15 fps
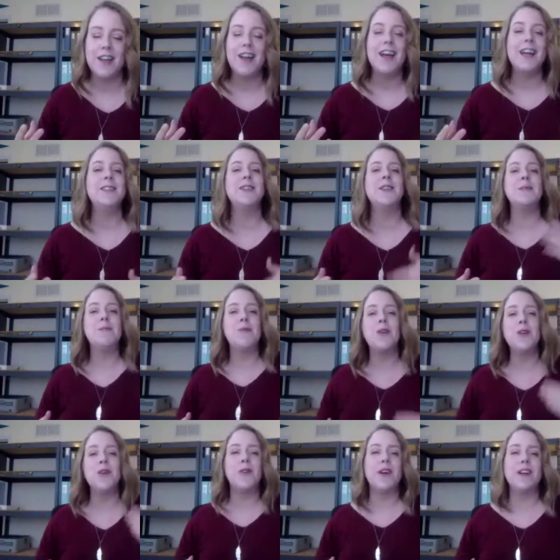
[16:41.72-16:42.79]
And so the more
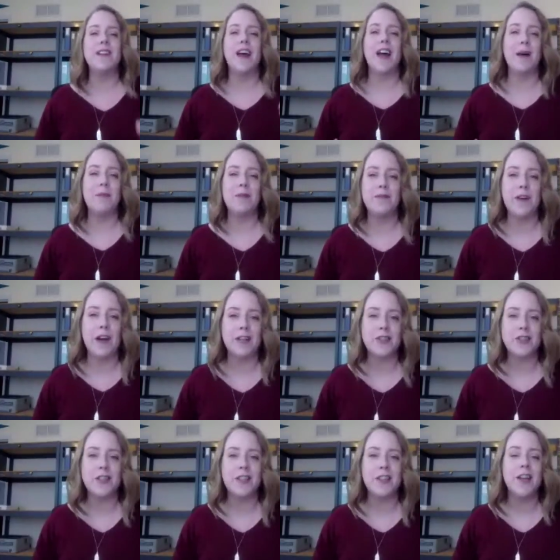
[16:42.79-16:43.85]
you create the habit of
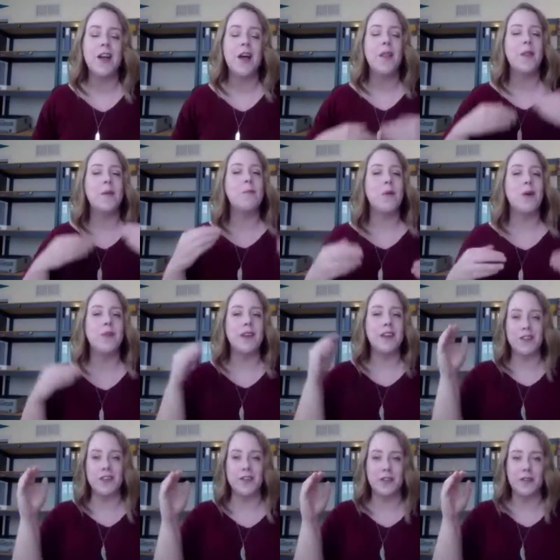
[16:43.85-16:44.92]
action, the more
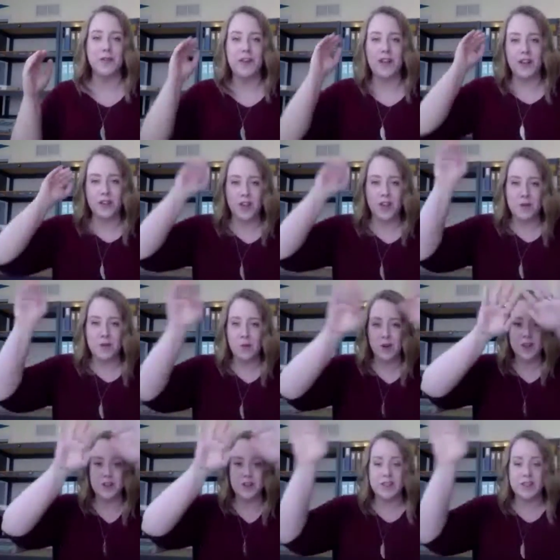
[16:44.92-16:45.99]
things you're going to finish, and the more
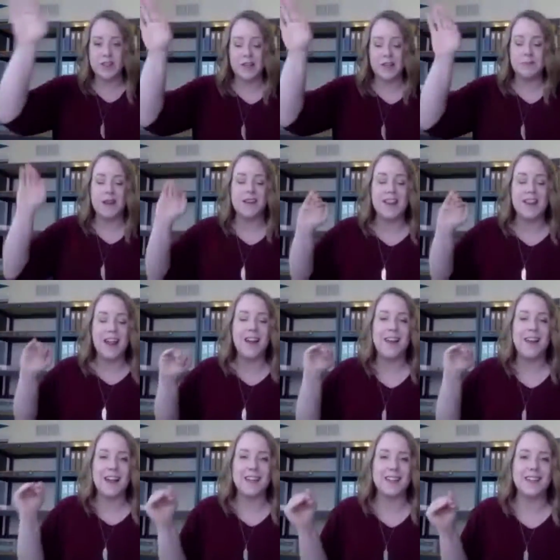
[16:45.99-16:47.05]
you're just going to be at that
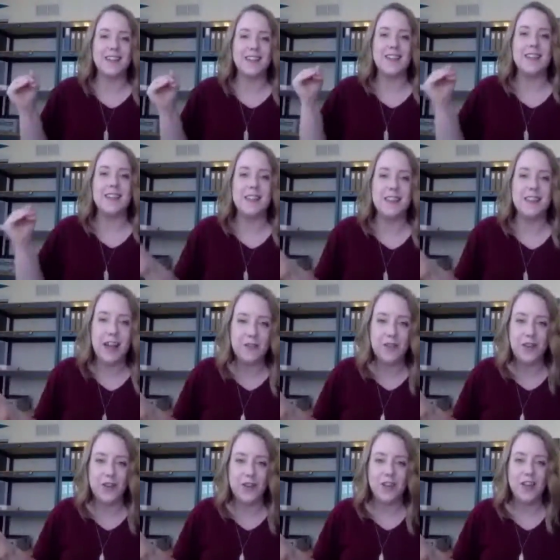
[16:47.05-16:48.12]
next
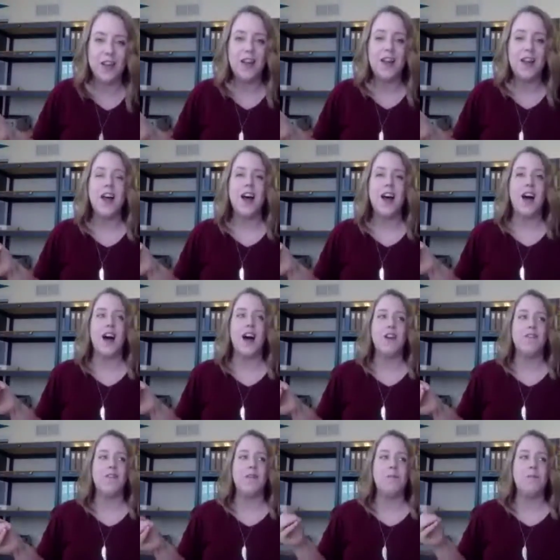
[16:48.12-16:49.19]
level
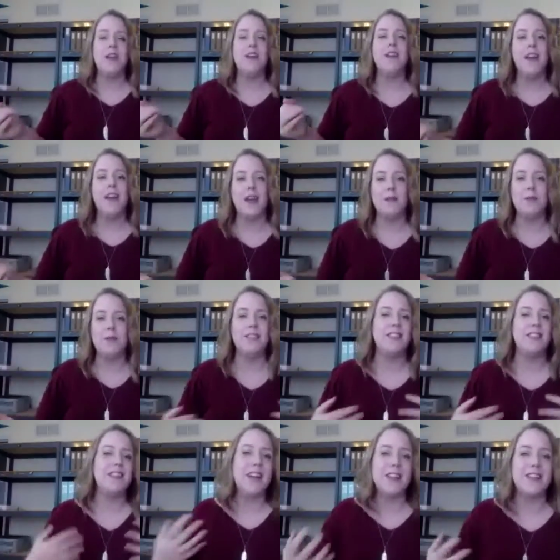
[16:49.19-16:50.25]
of being able
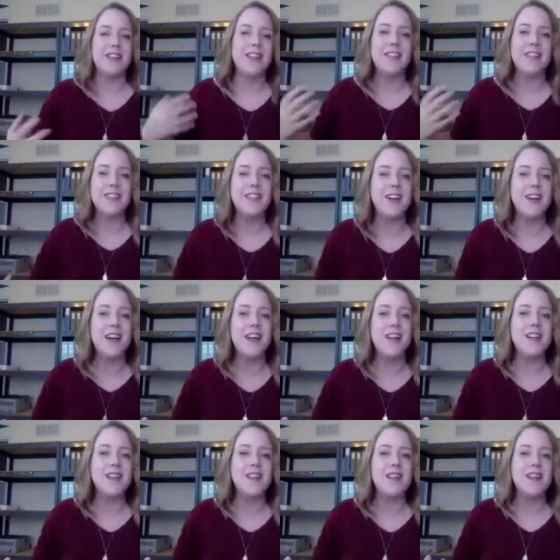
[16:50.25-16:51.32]
to get things
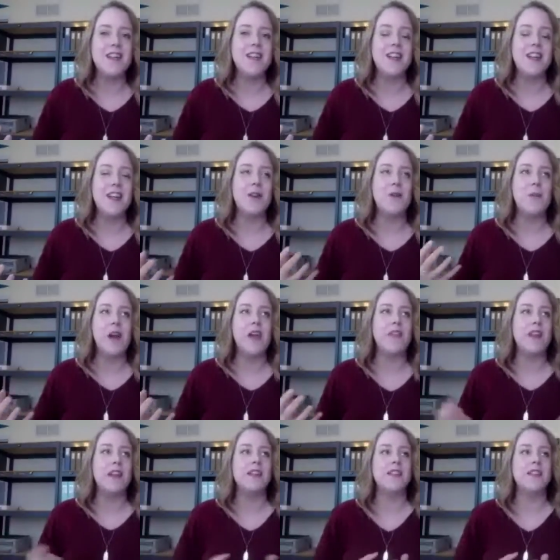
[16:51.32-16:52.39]
done in a way
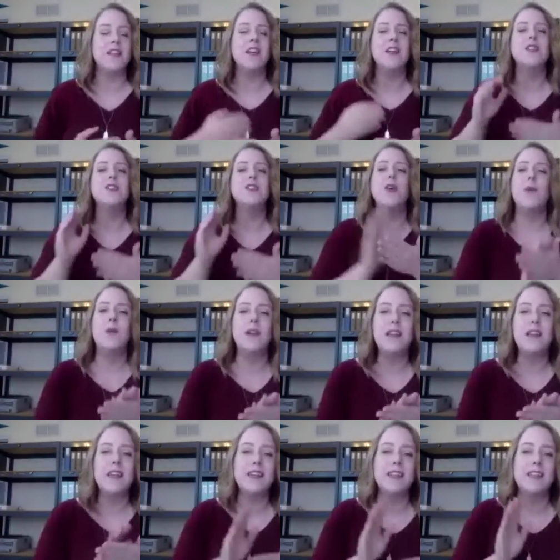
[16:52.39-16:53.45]
that is
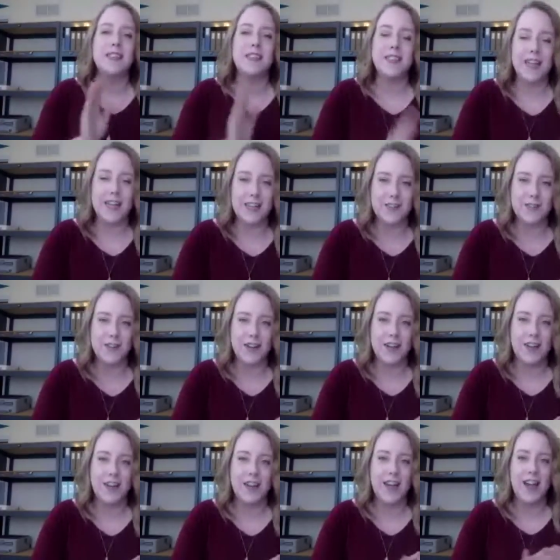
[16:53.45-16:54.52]
totally
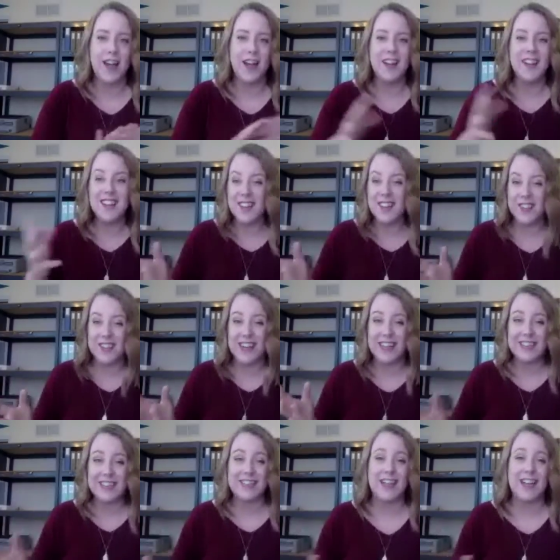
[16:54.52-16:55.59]
satisfying and
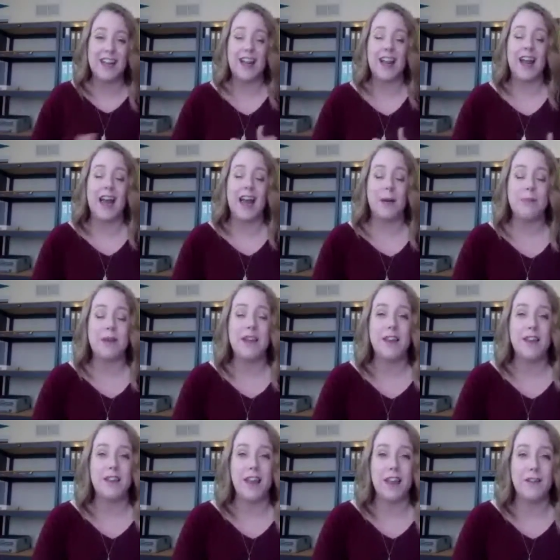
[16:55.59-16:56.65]
creates that
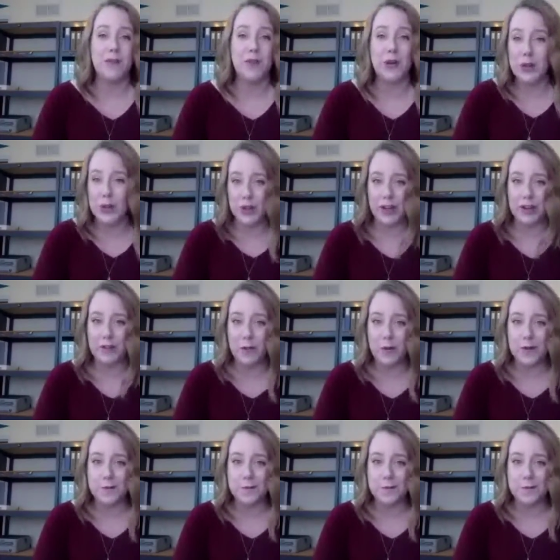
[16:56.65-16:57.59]
happy life that you're looking for.